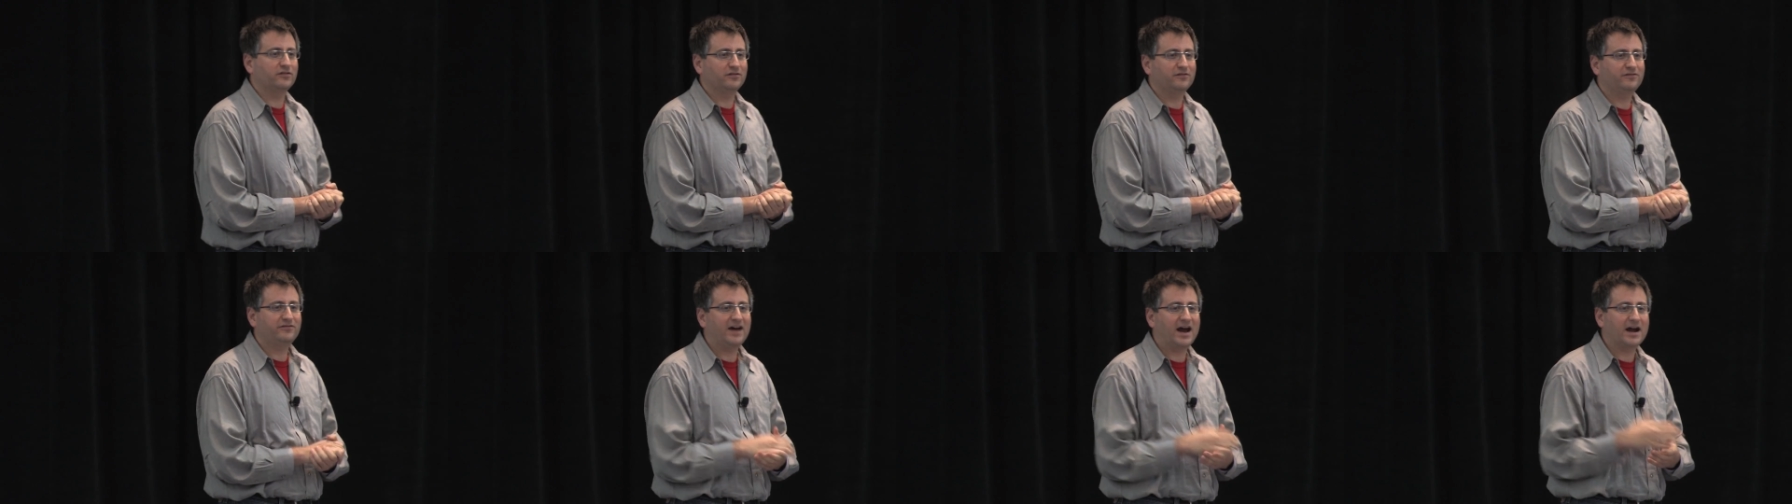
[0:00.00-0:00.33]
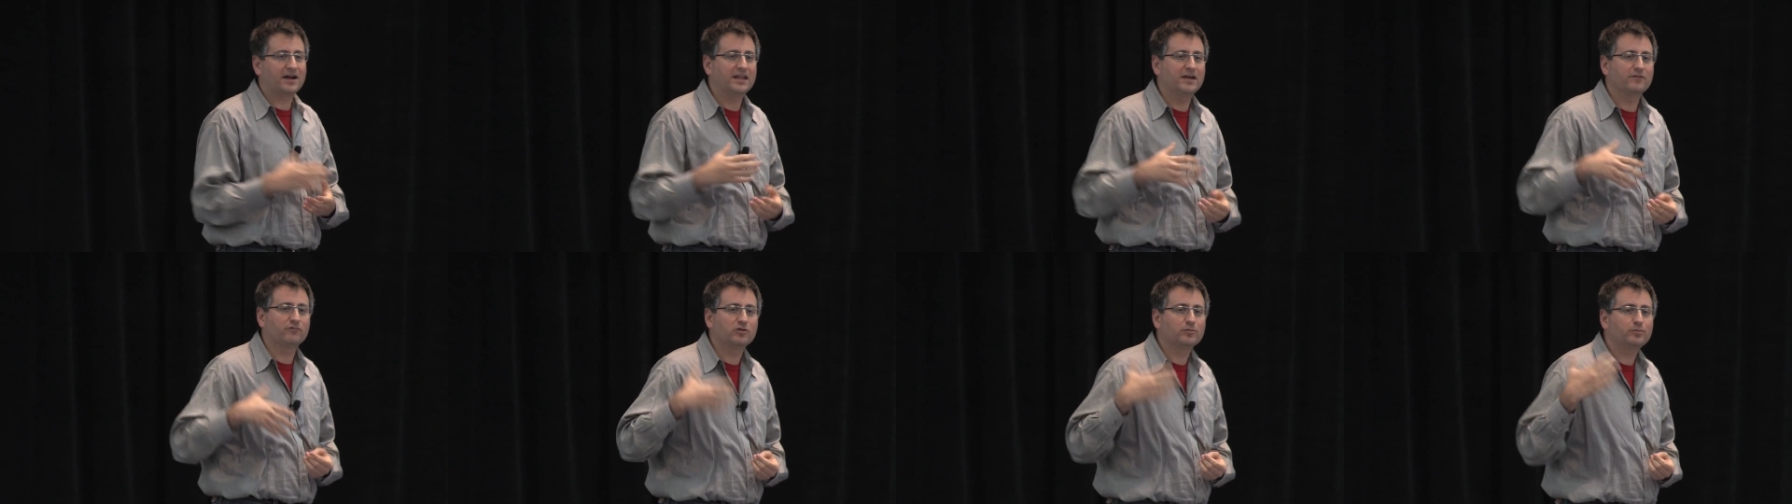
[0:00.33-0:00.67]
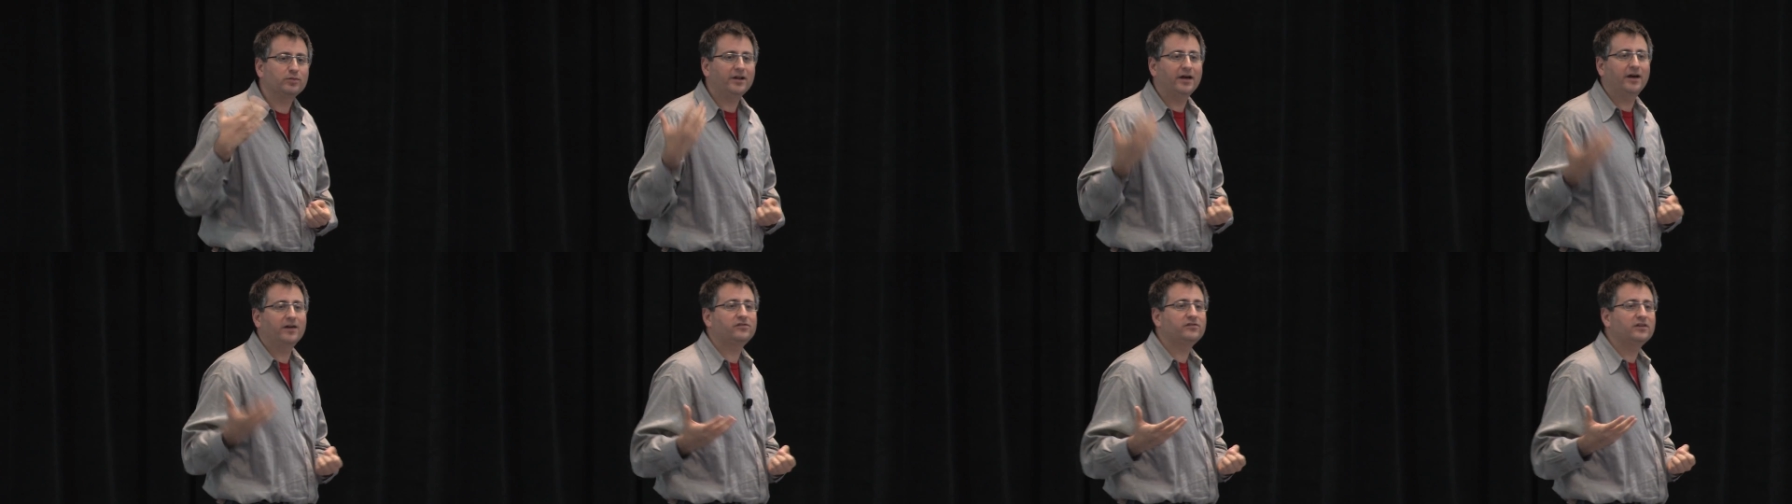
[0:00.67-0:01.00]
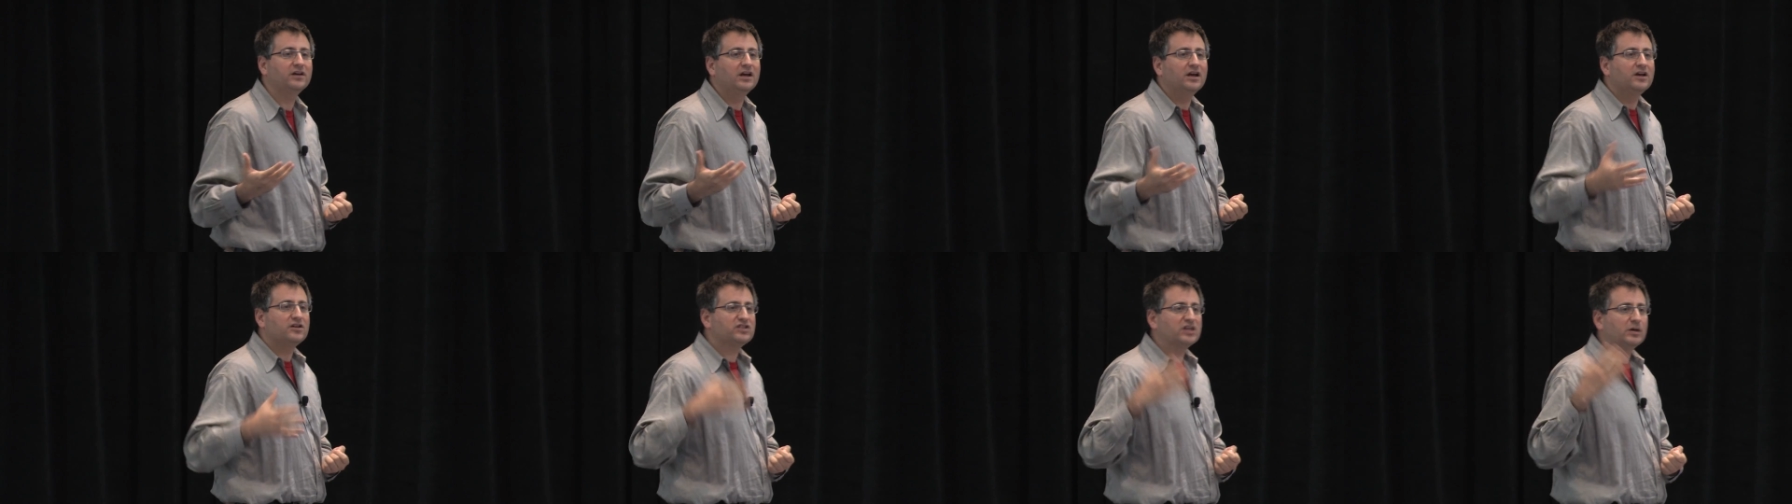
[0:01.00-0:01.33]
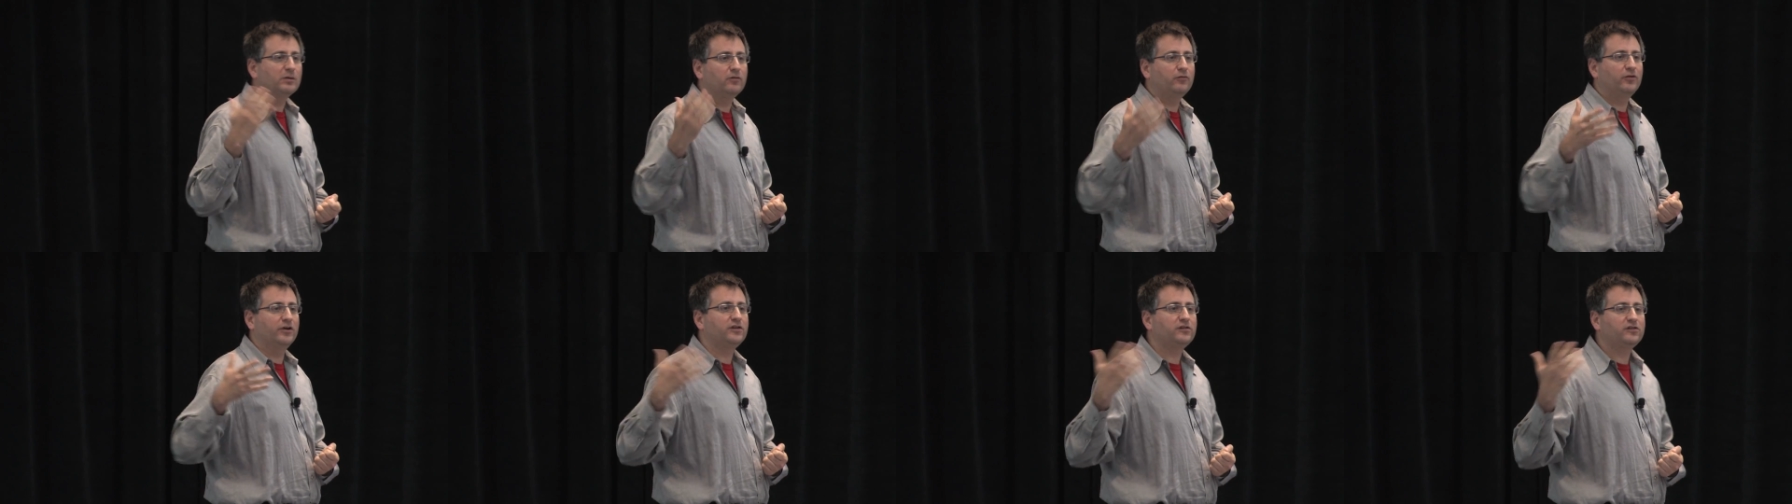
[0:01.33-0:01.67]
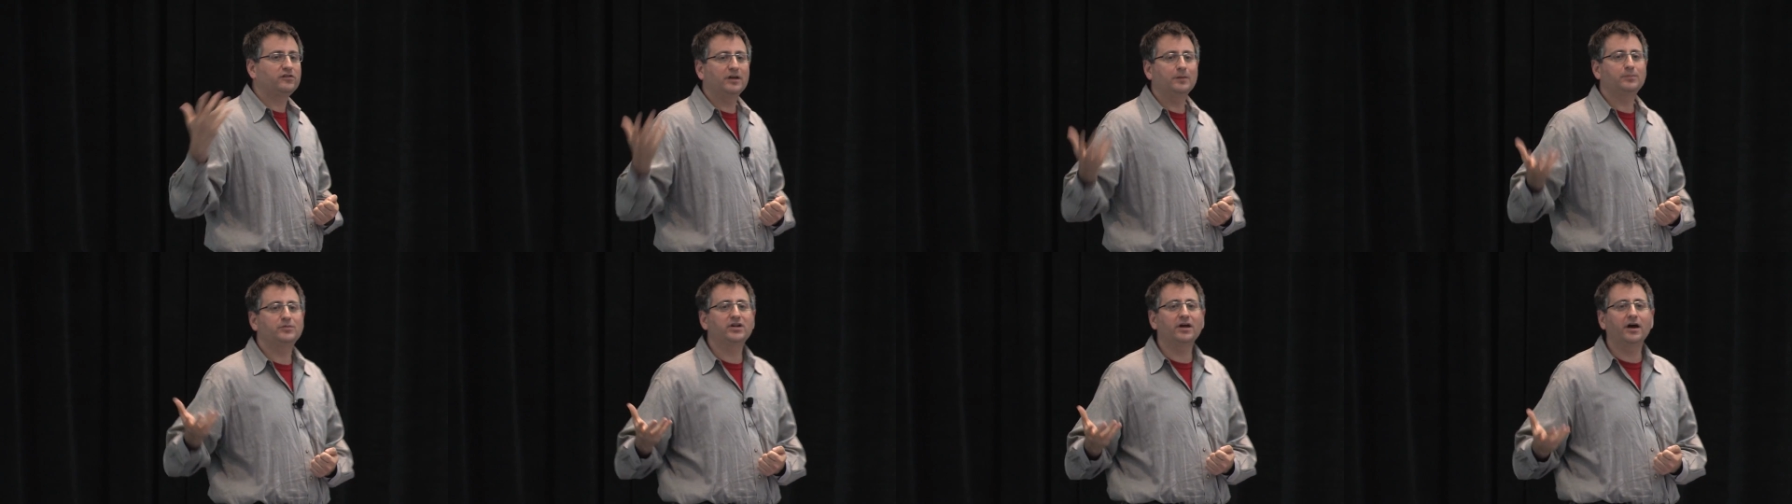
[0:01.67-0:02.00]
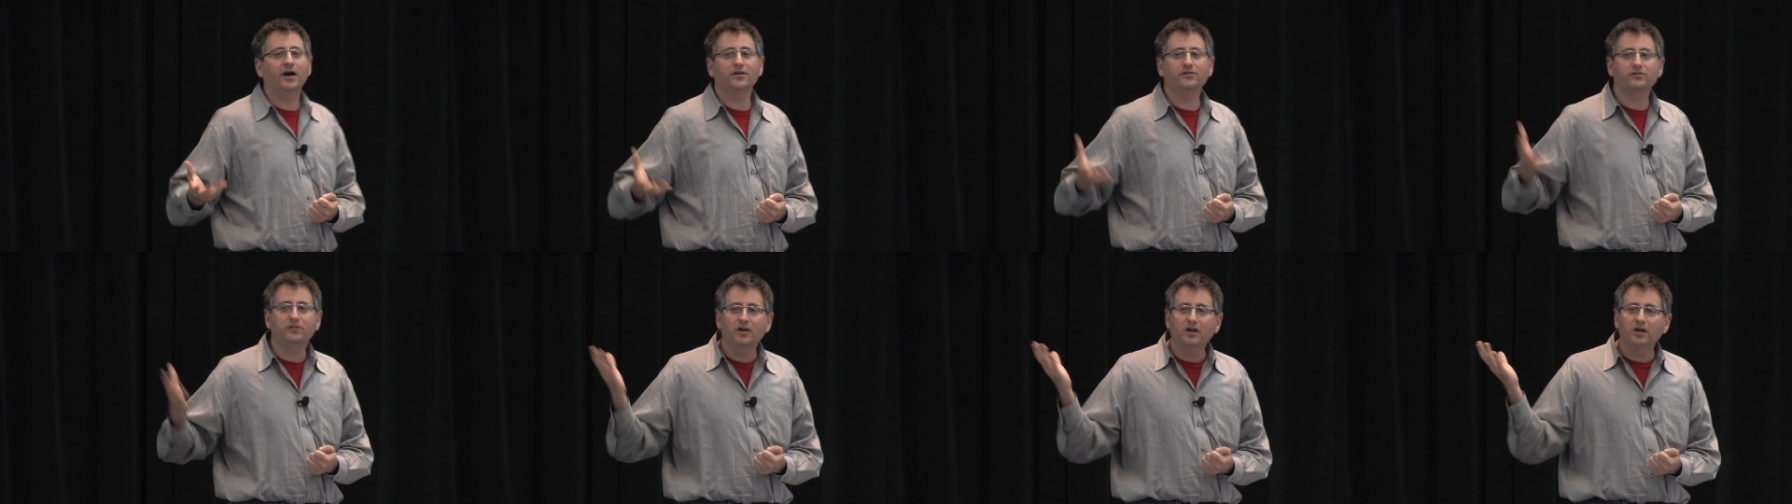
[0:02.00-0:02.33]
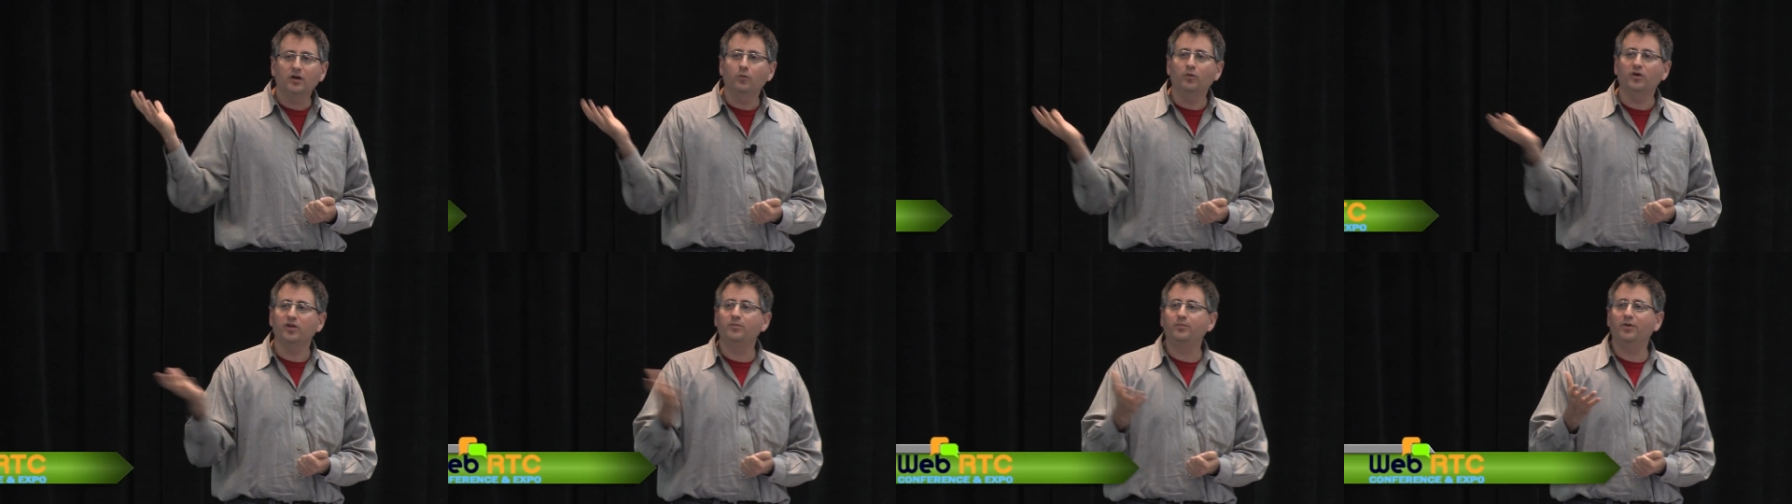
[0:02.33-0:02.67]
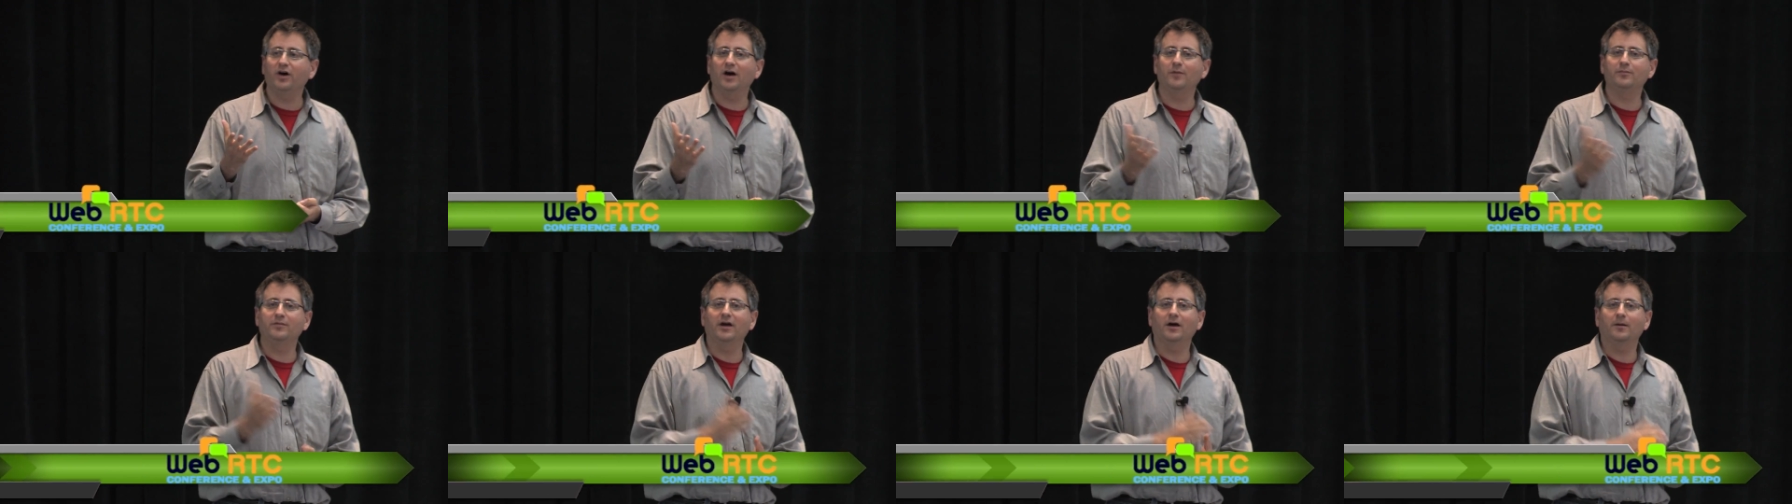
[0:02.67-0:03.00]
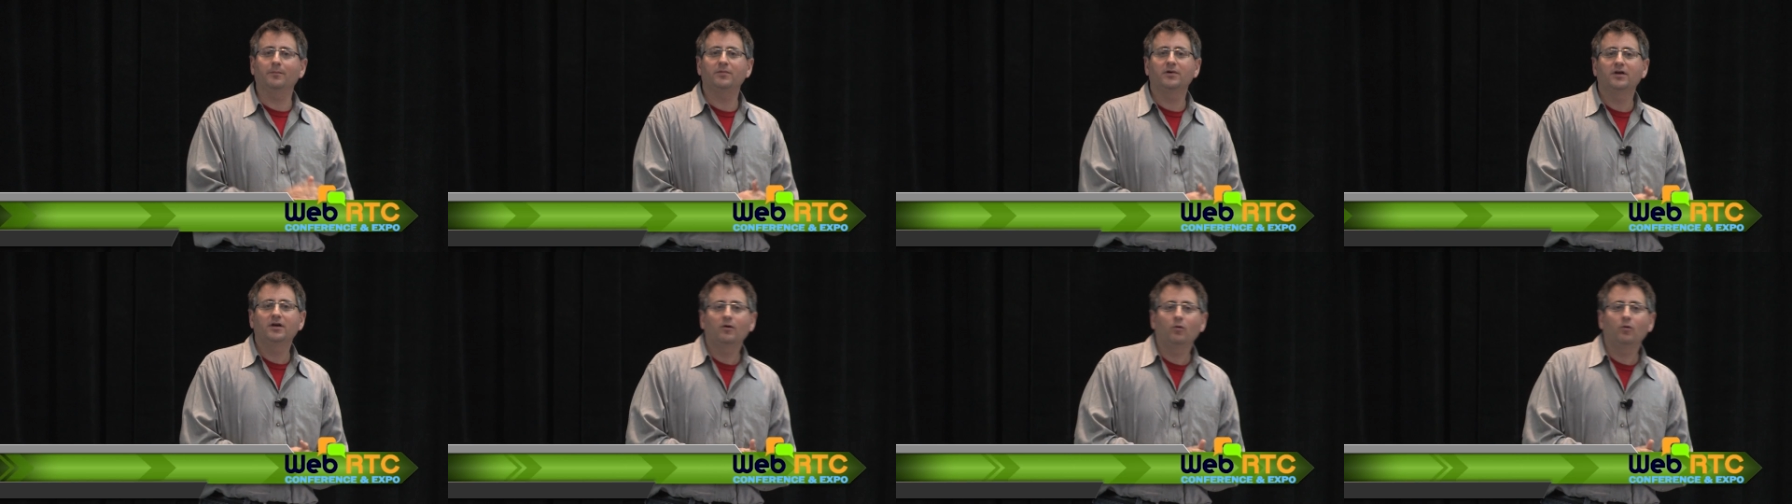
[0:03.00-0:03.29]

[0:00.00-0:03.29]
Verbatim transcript: In fact, they've replaced some of what SIP does with PubNub.